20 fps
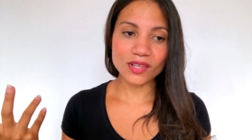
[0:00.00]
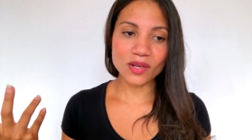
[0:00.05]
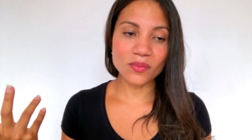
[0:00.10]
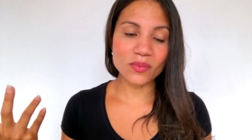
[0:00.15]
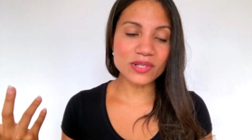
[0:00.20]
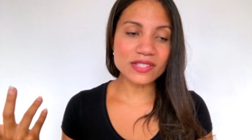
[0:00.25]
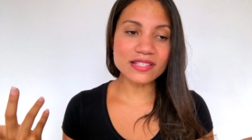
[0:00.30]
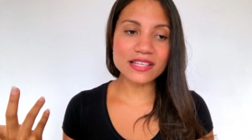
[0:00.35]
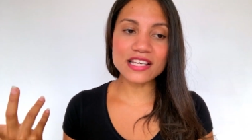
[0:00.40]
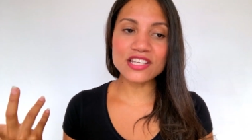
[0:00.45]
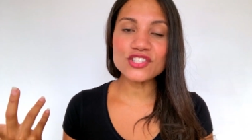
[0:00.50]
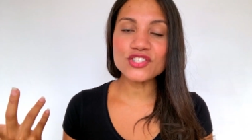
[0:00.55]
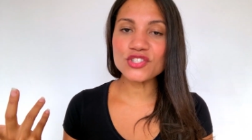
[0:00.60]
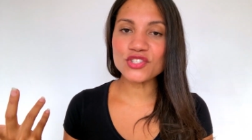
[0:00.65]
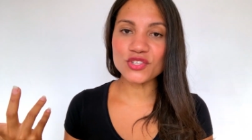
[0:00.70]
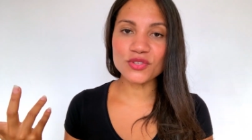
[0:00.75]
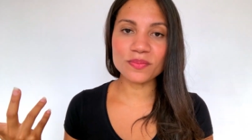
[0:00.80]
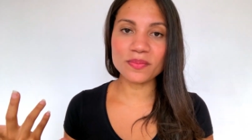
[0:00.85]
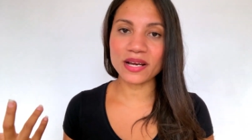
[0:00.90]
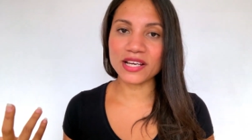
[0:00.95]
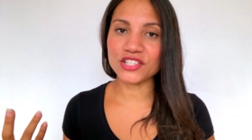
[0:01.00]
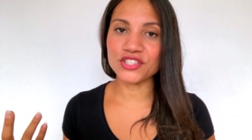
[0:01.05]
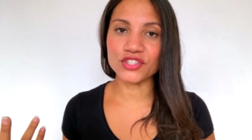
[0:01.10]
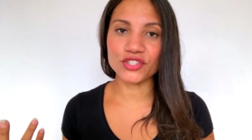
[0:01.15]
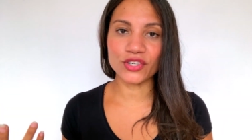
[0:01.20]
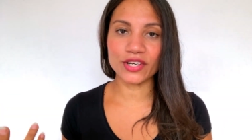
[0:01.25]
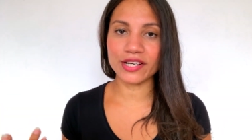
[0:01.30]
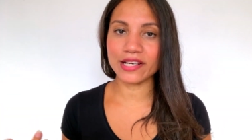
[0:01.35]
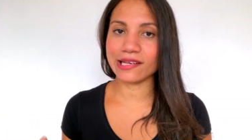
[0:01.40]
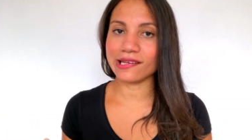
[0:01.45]
was into my
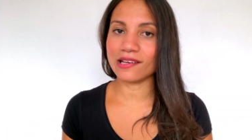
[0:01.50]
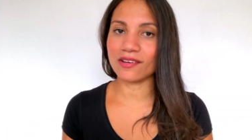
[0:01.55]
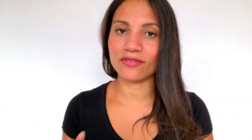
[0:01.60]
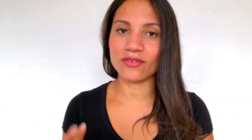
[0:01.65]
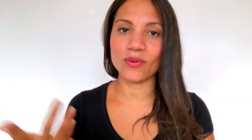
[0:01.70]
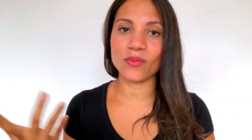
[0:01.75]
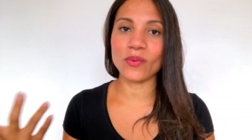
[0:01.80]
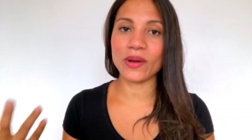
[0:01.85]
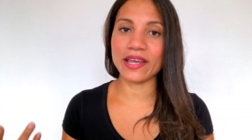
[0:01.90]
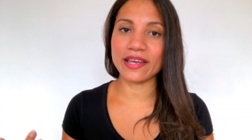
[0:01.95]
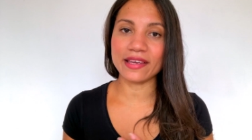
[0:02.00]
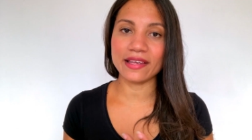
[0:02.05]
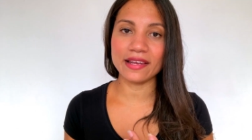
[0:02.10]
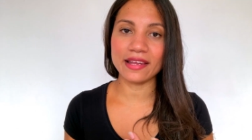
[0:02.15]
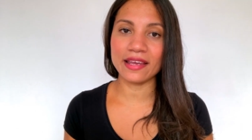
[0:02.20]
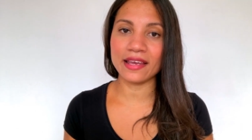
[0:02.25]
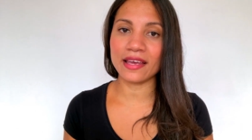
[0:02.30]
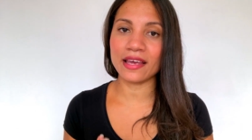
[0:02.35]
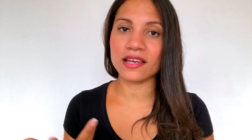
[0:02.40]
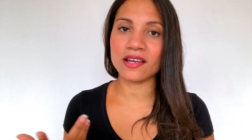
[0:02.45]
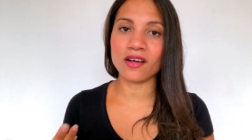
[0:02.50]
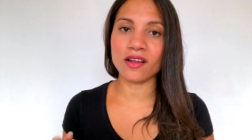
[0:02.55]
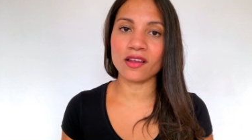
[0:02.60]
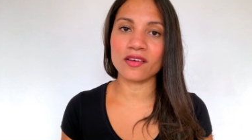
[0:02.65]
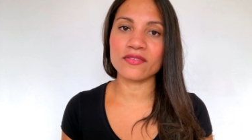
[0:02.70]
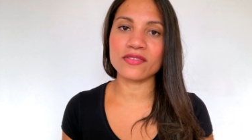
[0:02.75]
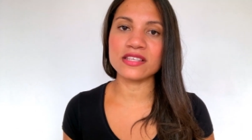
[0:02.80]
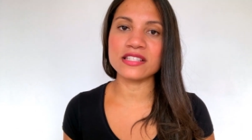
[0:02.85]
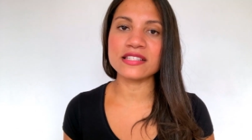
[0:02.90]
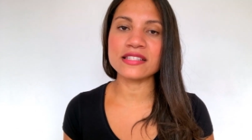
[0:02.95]
journey of awakening and all
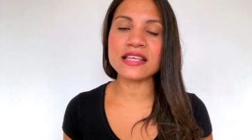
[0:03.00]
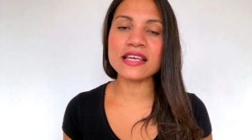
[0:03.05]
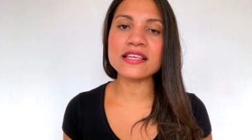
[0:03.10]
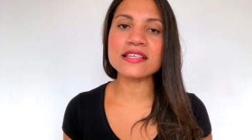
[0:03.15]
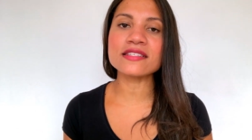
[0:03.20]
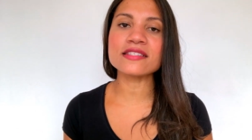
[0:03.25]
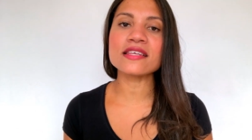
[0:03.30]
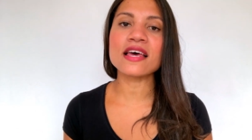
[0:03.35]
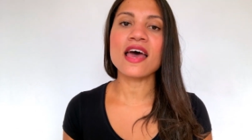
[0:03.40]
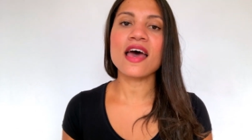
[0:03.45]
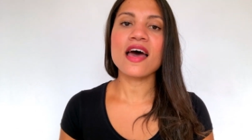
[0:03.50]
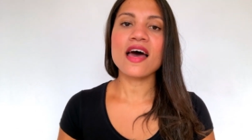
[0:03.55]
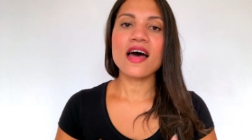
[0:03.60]
of these things.